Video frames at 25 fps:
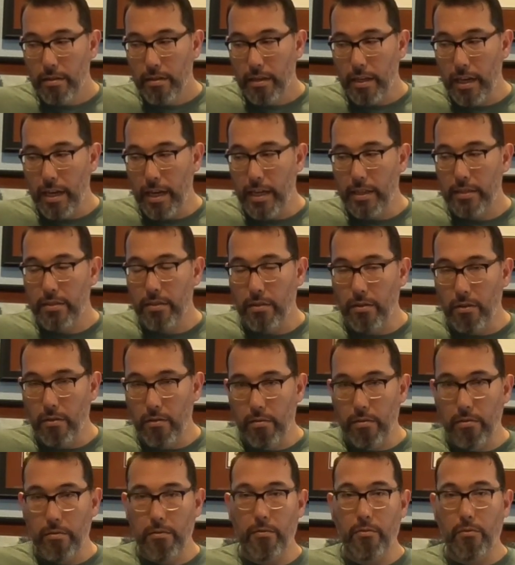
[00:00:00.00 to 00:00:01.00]
Okay, so
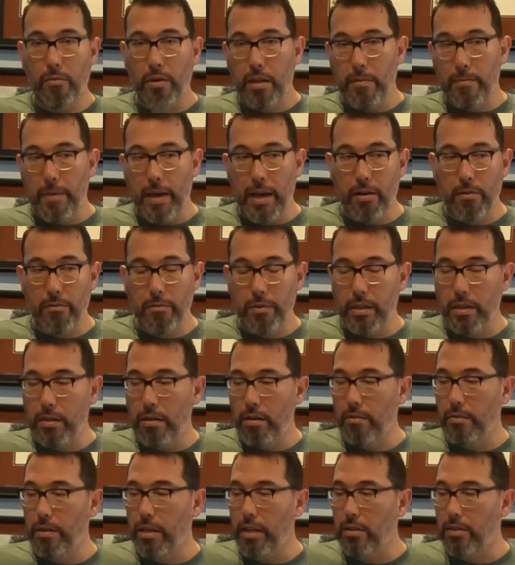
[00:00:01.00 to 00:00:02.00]
don't rebound when you
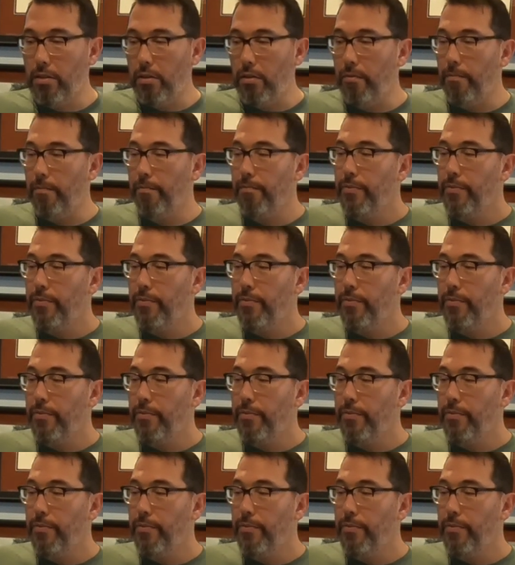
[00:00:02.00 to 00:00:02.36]
don't need to.